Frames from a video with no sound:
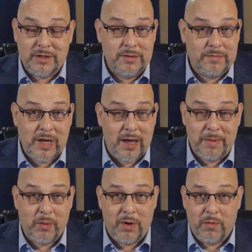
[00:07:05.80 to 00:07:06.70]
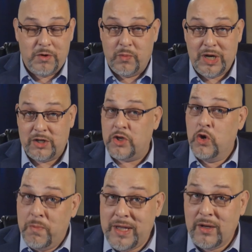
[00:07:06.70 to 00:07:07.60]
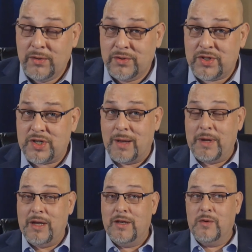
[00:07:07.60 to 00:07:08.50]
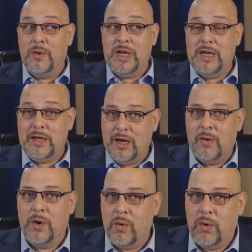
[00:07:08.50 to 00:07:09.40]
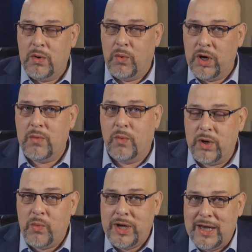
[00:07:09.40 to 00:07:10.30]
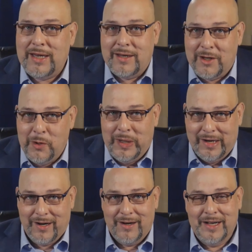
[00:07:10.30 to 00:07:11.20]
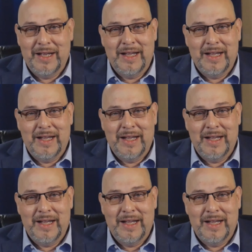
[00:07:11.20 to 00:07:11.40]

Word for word: do i mean what do we need two bills i mean do we you know what what what what do we need to do here